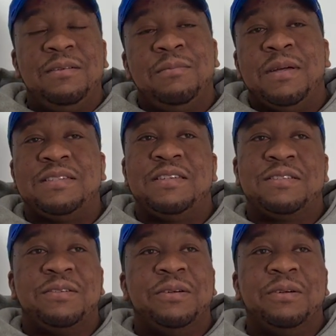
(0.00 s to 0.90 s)
My
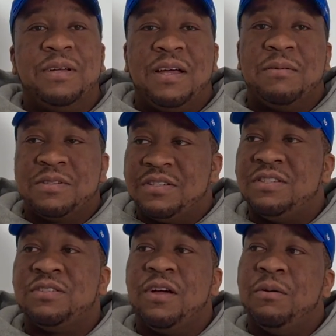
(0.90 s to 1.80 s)
sister, because she
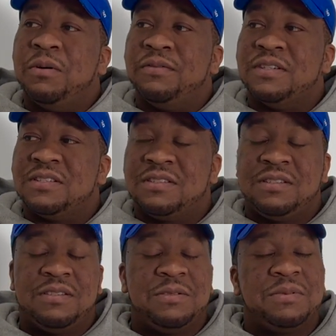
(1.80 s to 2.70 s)
saw it with us,
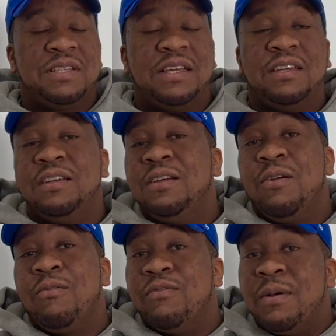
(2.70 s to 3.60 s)
and she was like,
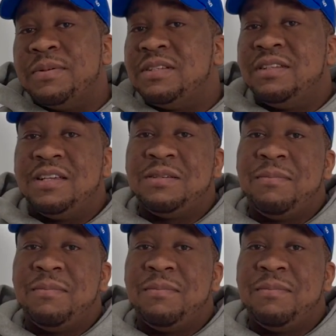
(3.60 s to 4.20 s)
"Representation